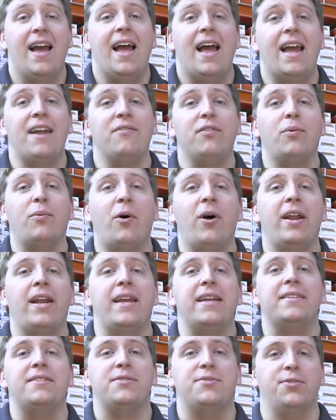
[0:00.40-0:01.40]
Hey everyone,
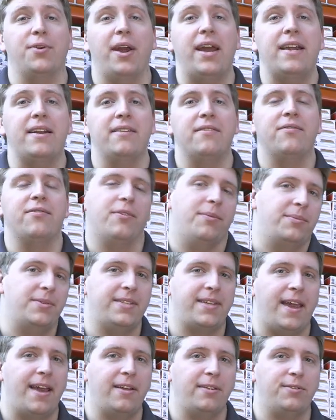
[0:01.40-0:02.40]
it's Drayton from
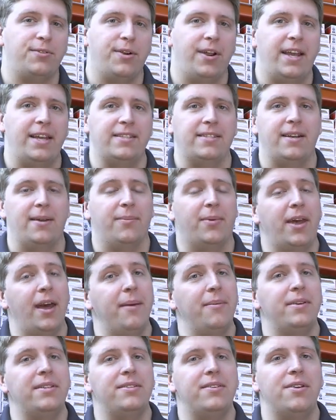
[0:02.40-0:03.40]
Scale Trains and I'm
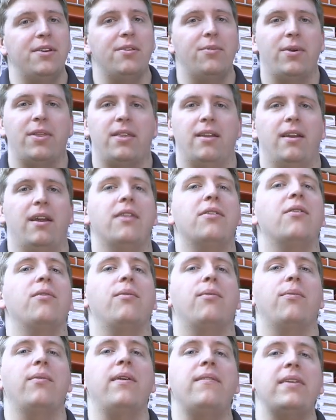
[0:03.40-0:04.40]
coming to you with another
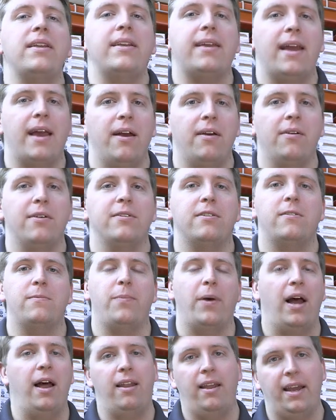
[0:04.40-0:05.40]
Rivet Counter
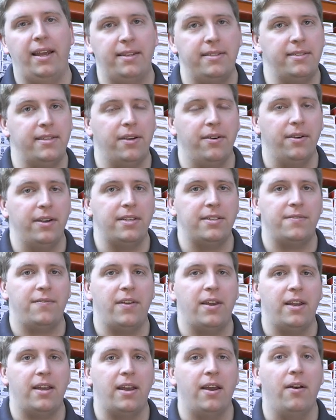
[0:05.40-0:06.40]
Spotlight Series
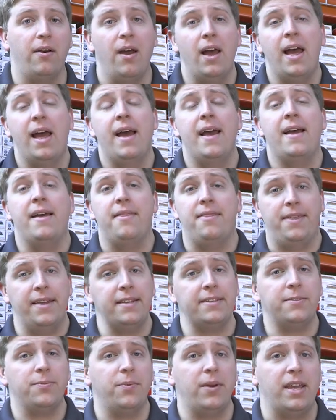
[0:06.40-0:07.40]
video.
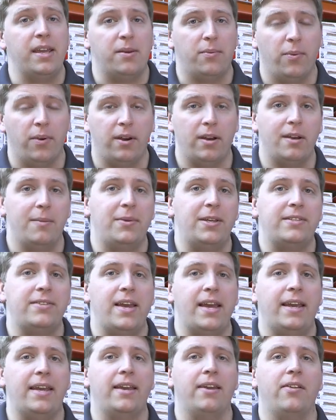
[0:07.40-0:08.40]
This week, we're gonna be
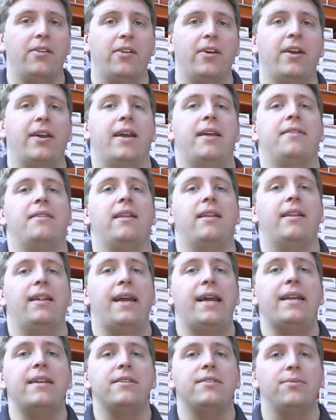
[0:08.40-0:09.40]
taking a look at the
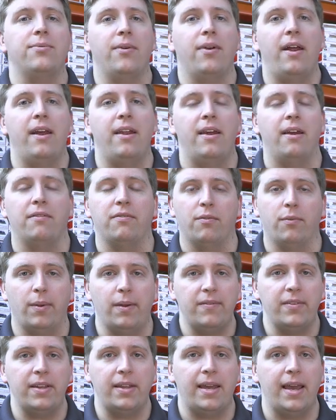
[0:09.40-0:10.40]
latest run of
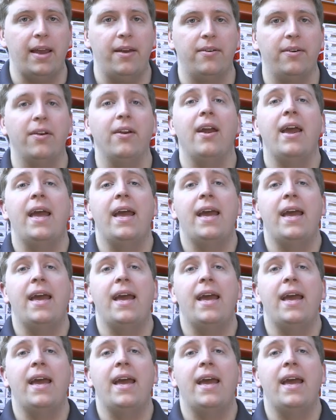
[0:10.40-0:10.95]
Rivet Counter